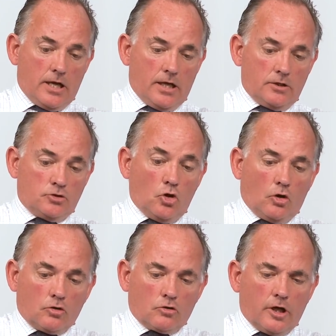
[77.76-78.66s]

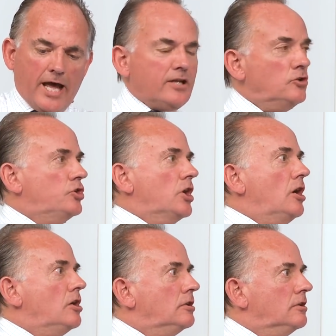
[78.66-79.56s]
John
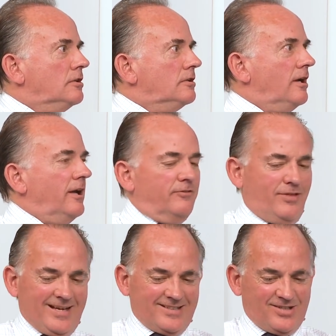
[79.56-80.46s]
Graganja,
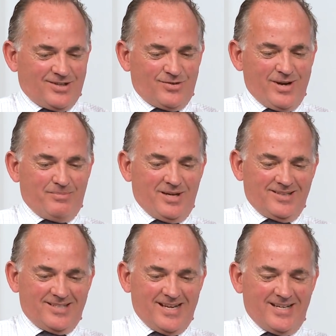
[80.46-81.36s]
if that's a correct
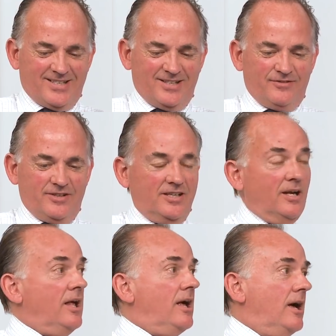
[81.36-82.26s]
pronunciation of a
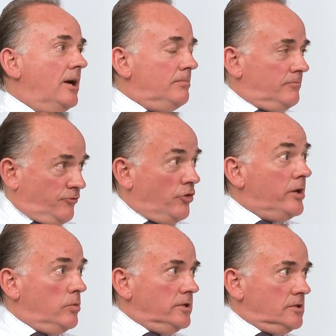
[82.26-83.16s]

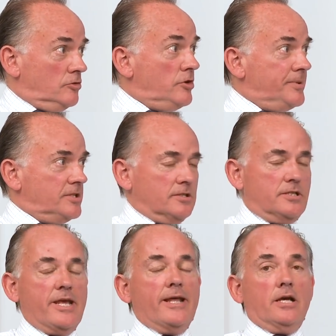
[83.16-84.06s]
frequent contributor
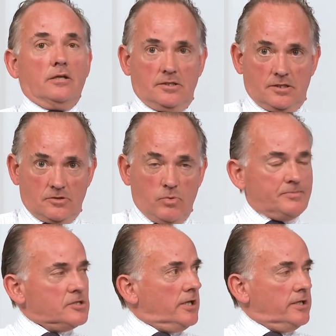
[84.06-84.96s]
to the Any Answers
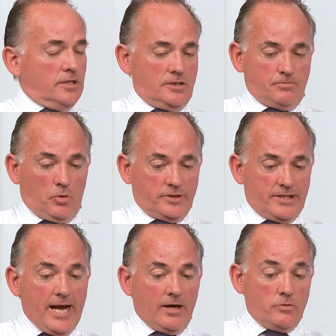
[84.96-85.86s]
website, has
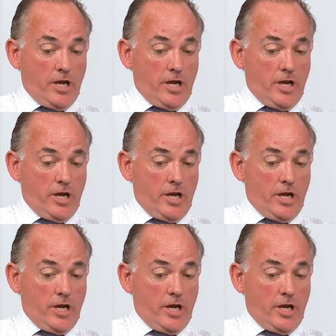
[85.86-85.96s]
pointed out,